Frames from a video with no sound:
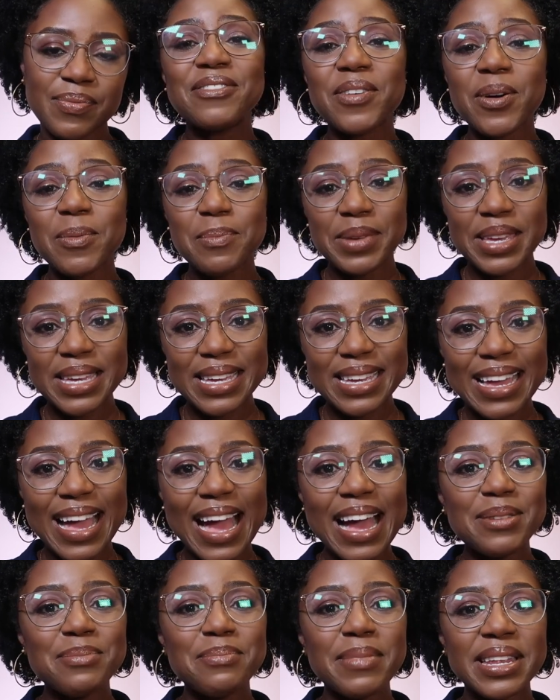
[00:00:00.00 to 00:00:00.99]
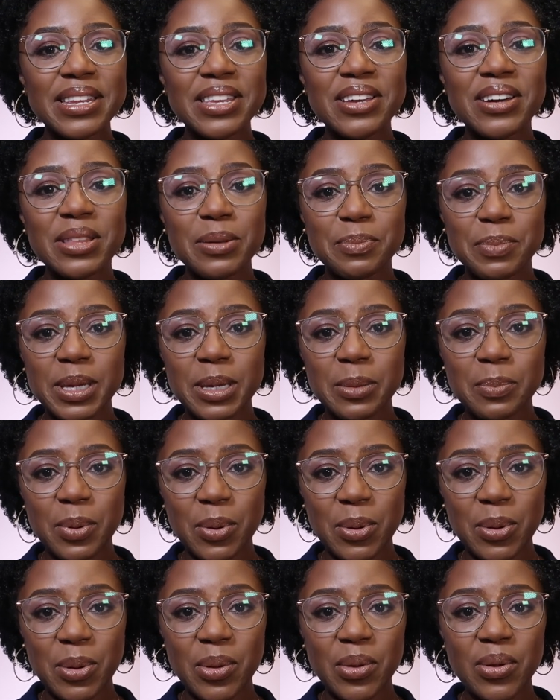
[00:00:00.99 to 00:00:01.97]
For me and many other
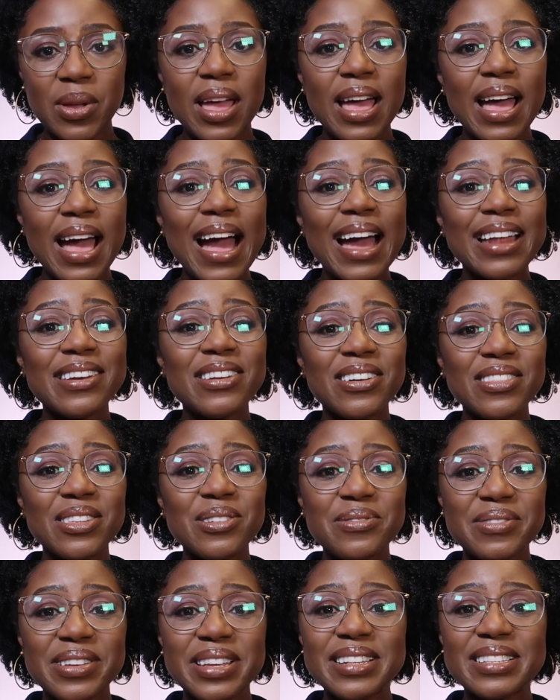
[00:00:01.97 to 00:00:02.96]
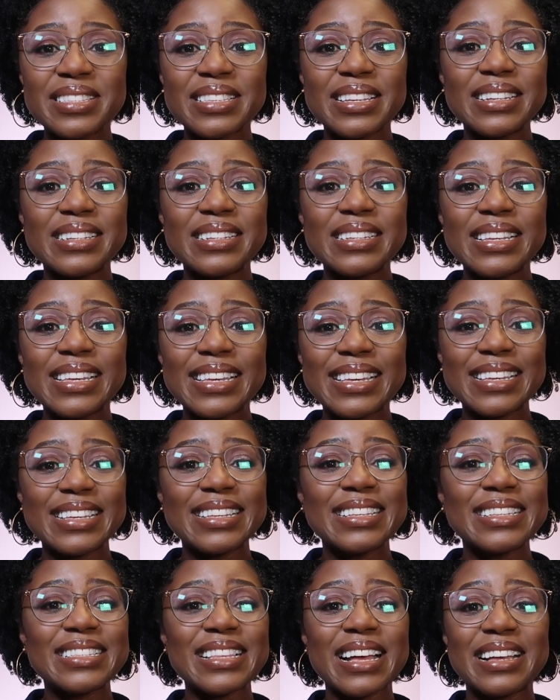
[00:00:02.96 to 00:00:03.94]
people, another reason
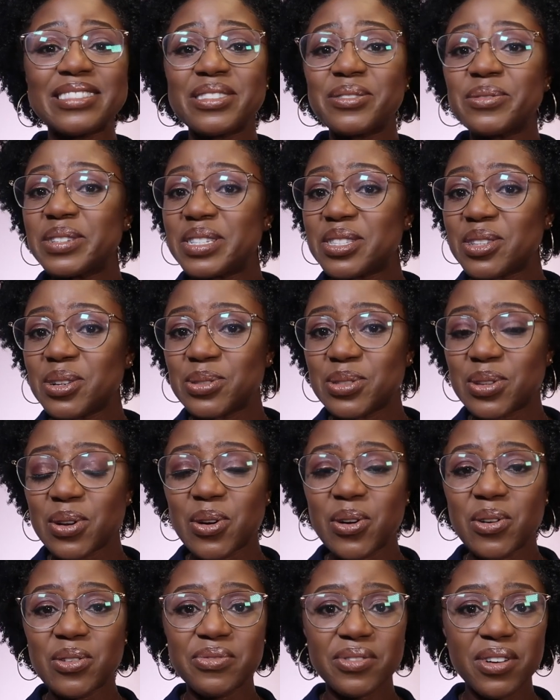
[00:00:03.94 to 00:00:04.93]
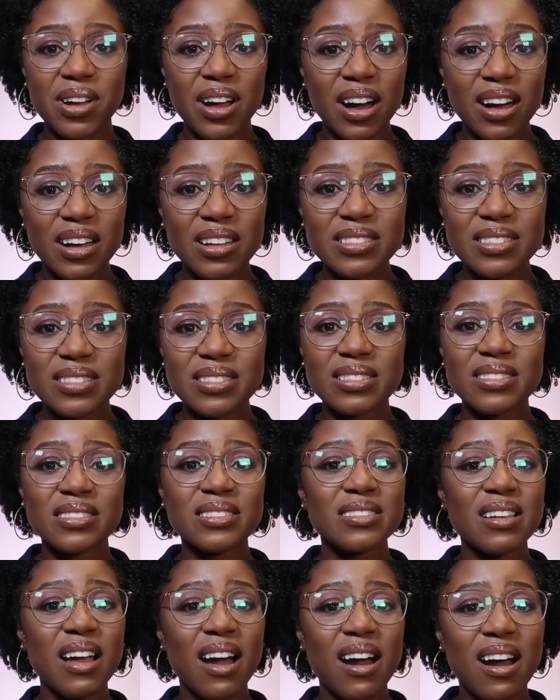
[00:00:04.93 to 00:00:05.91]
is as a result of cuts,
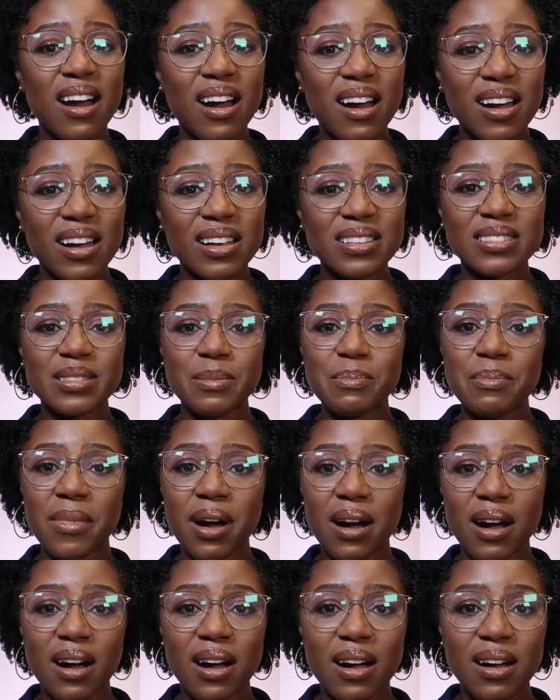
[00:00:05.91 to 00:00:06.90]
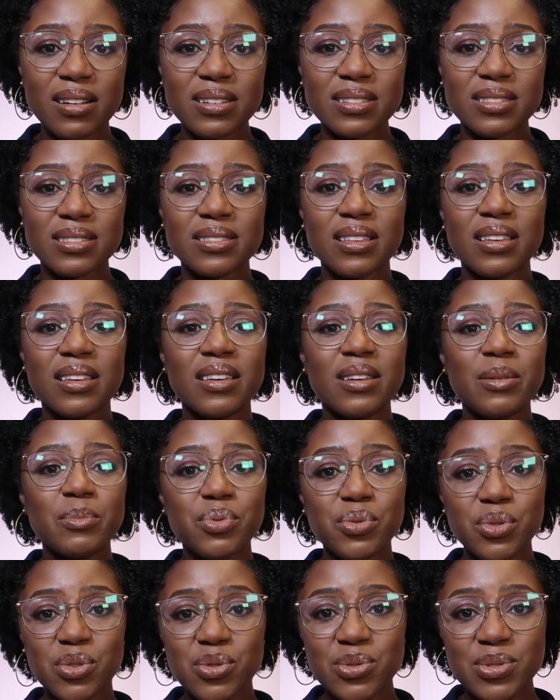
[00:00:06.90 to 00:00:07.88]
scars, marks,
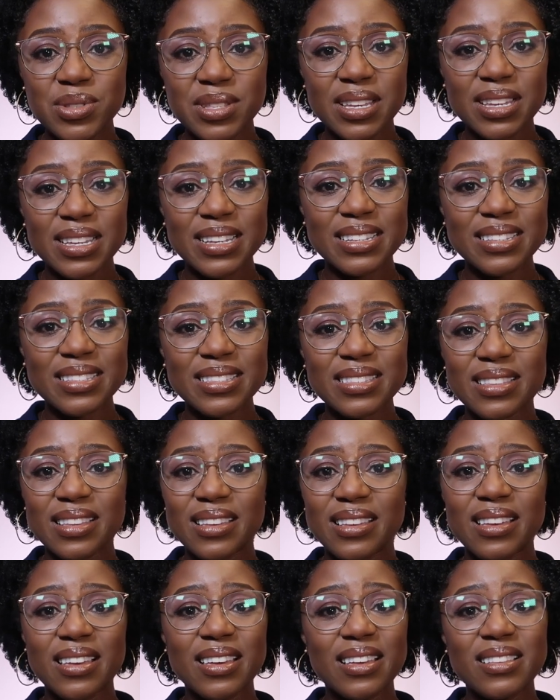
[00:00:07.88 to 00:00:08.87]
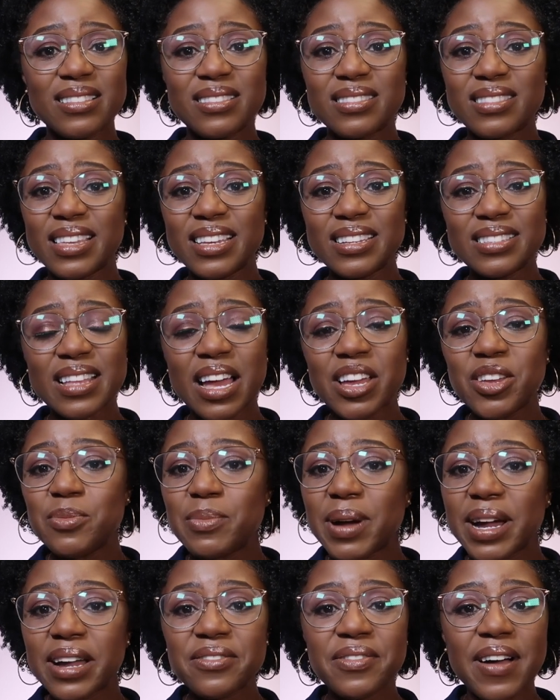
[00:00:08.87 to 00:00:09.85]
bruises, things that you
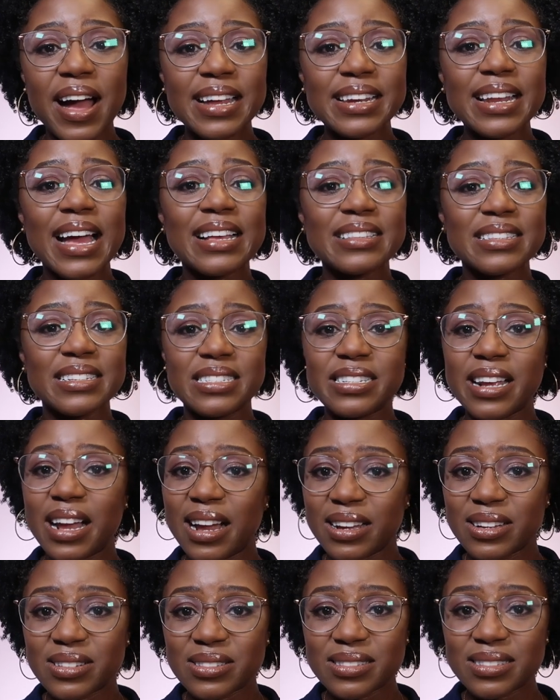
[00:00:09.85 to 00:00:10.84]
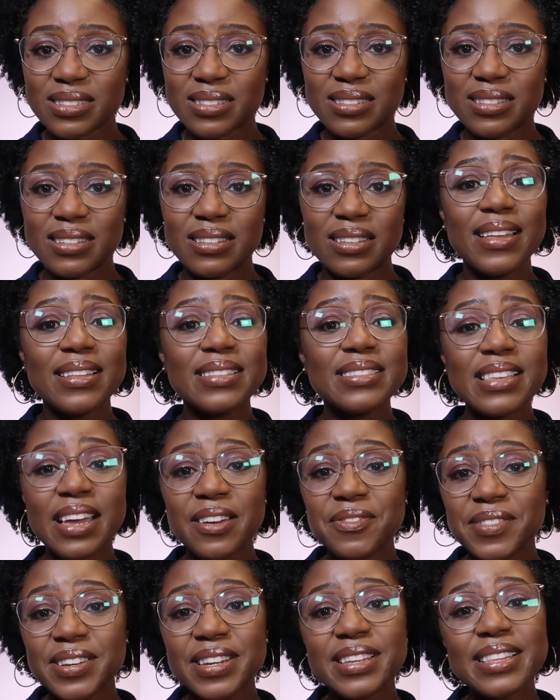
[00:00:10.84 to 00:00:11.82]
might have had as a child.
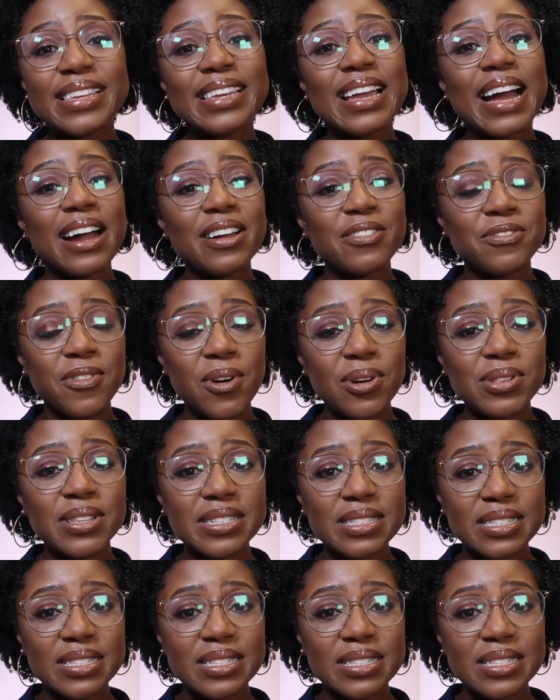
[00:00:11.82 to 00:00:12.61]
Definitely, I fall